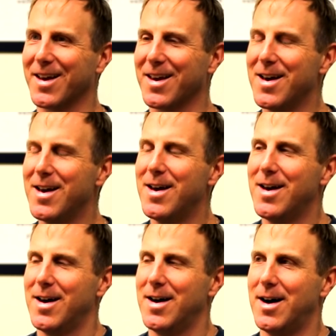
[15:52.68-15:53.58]
like,
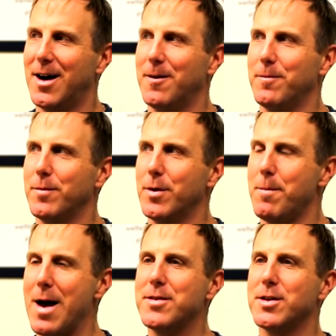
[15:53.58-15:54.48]
um,
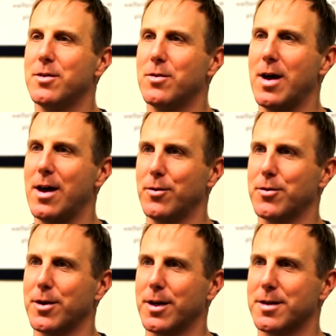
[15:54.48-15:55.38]
imagine as we
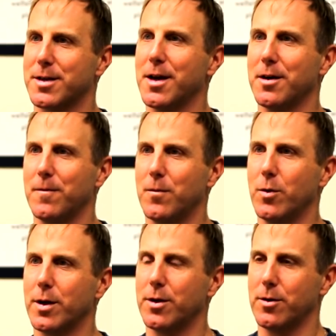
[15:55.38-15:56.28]
start to get scale,
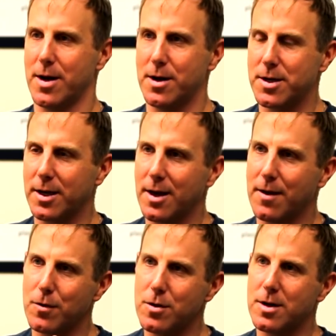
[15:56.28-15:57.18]
what we can do. And it's like
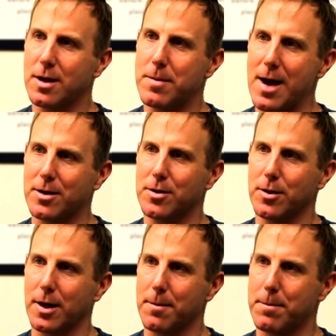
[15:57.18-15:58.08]
if you just think back to
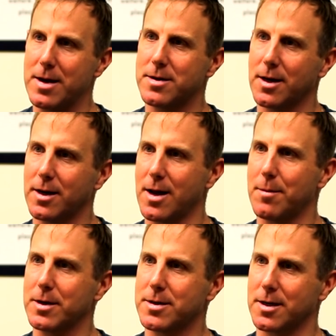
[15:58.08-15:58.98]
like a basic economics